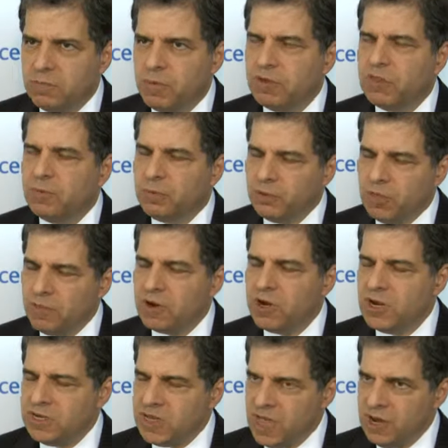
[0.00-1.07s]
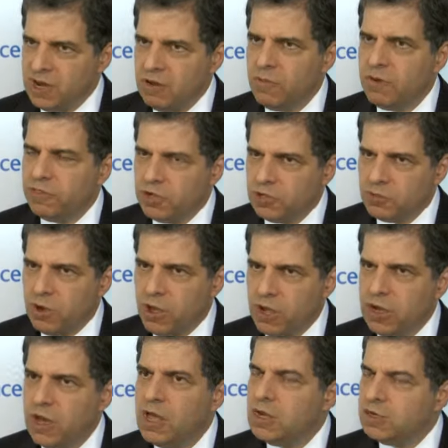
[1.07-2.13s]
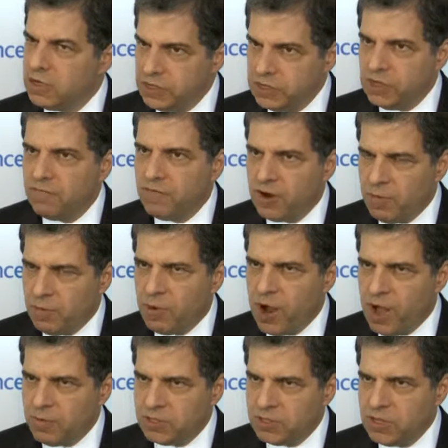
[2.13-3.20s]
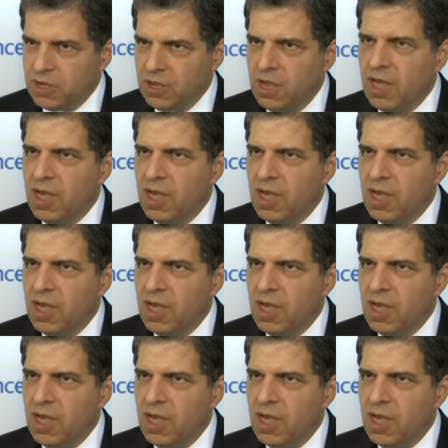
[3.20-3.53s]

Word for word: But the preliminary data with the drug does look very promising,